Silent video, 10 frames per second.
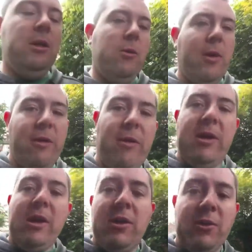where you're in
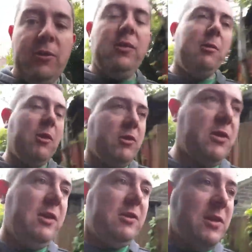a castle full of
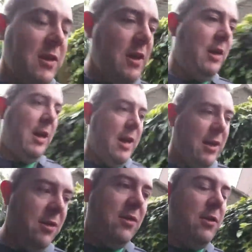monsters
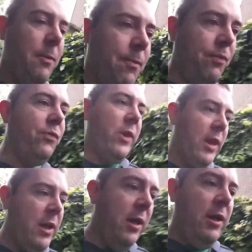and
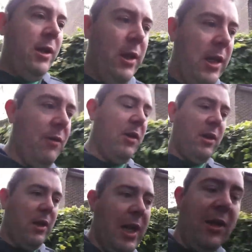you have to
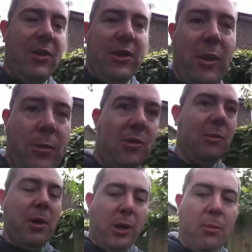collect items,
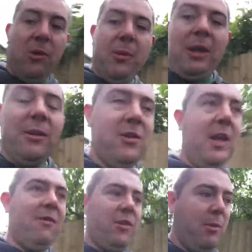combine them
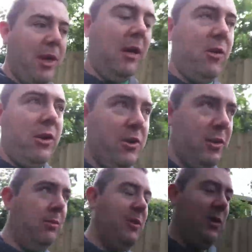together to make other
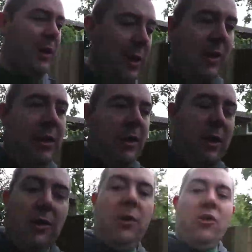items,
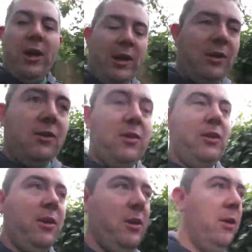go to
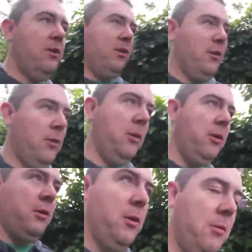traders to
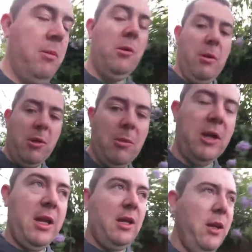build up your
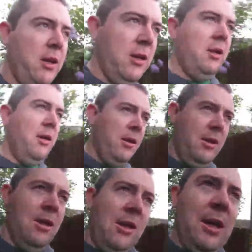money,
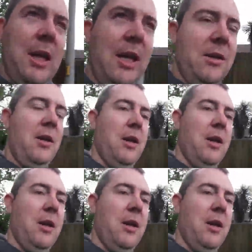and